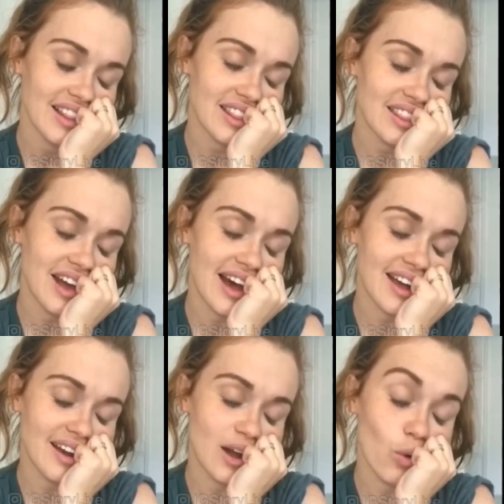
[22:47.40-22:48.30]
thought
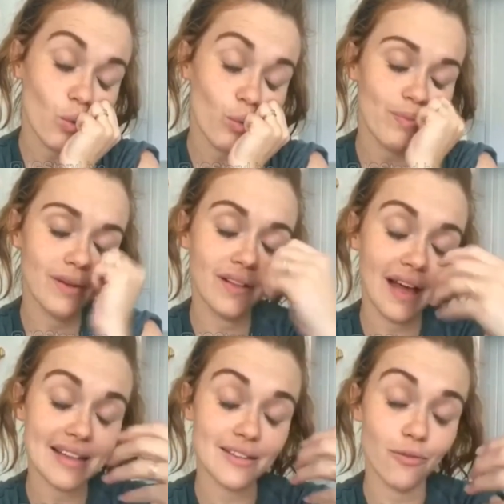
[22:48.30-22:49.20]
a
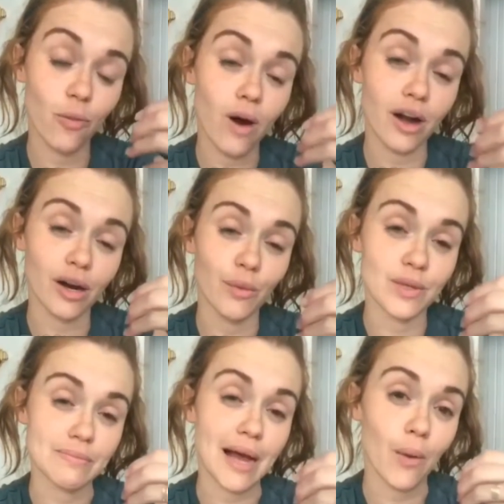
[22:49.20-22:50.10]
glass of water was
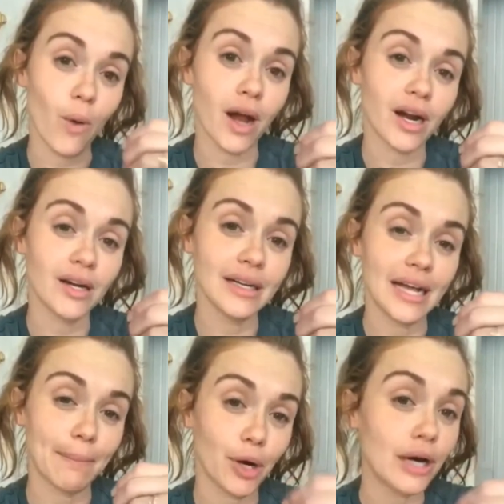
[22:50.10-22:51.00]
my water at a
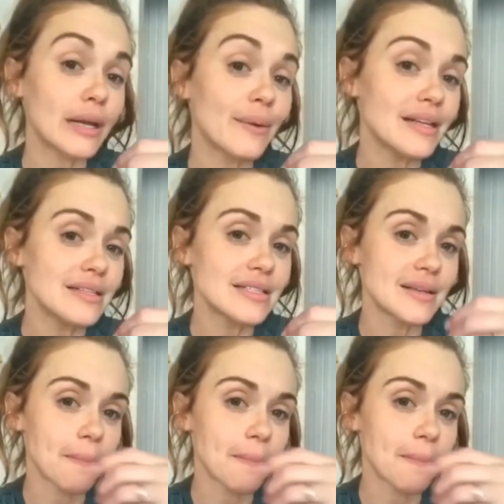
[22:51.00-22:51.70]
party once.